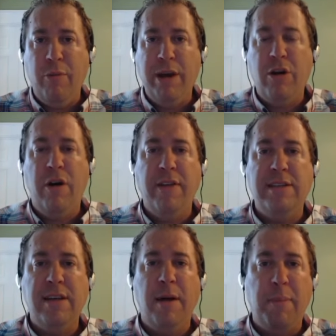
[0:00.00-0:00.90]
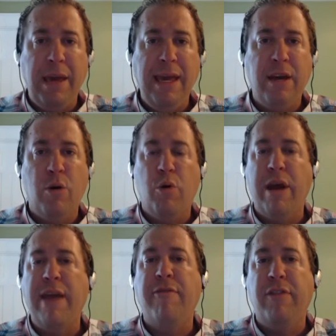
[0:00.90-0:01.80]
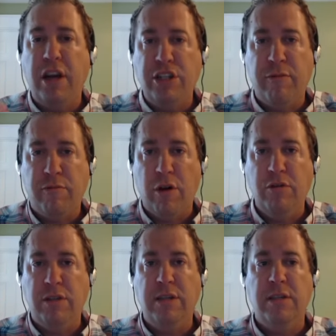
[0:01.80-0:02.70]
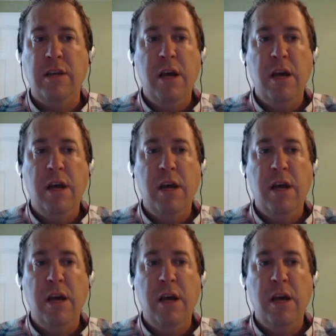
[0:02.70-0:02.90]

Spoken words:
We call this a peak or a flush of roses.